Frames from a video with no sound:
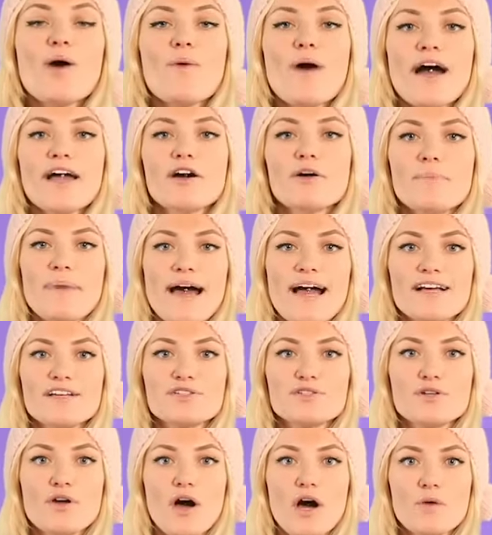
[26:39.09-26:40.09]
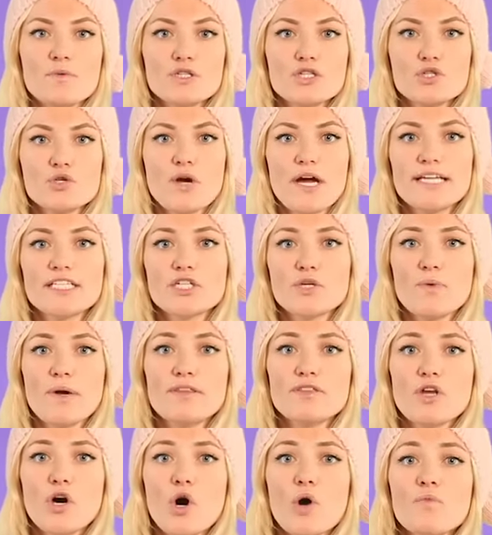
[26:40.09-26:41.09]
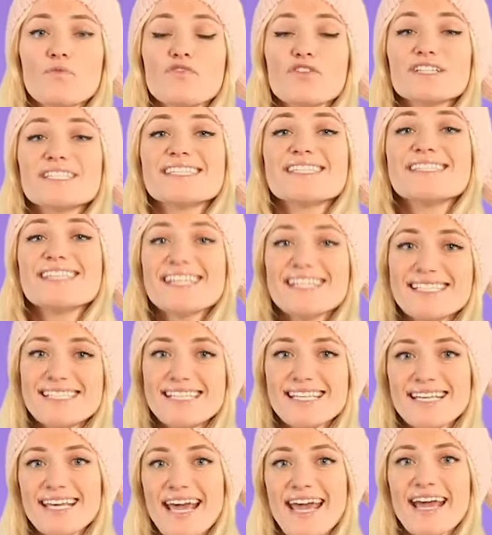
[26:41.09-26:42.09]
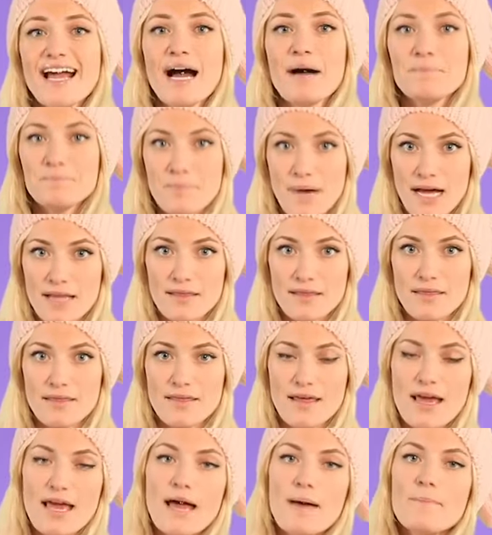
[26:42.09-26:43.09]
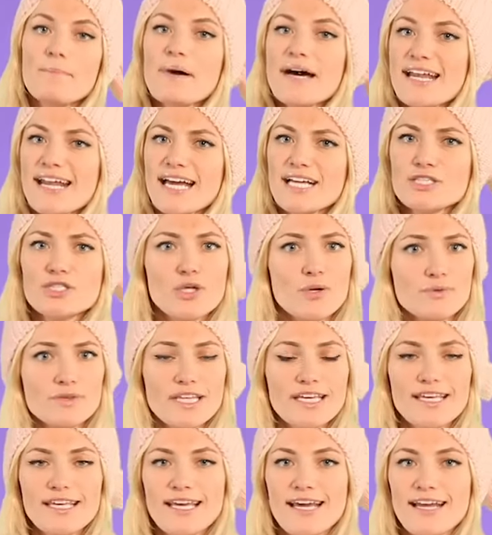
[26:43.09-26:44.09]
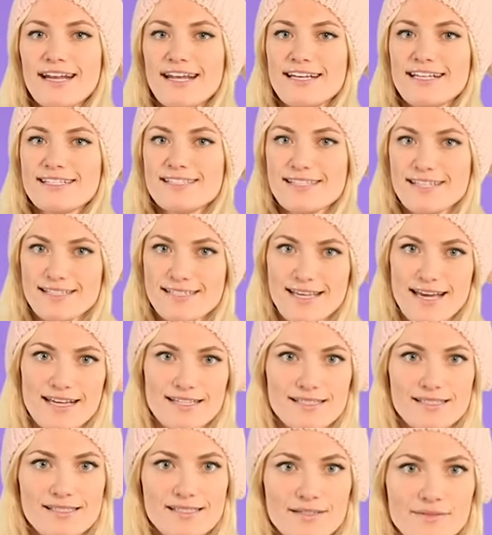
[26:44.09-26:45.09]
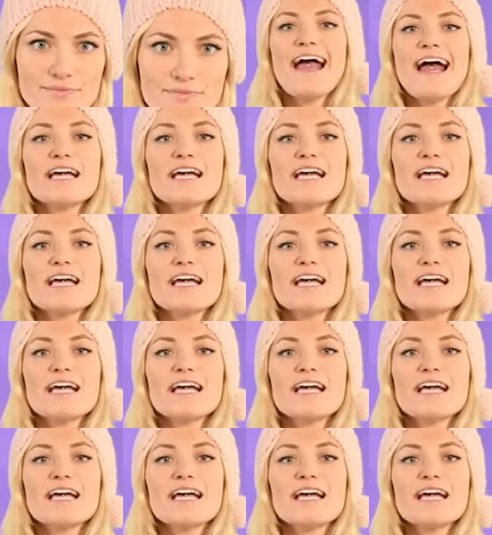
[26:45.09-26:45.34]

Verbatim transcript: A while back, Scott was trying to rent the home for 60k a month, but I don't think he had any success.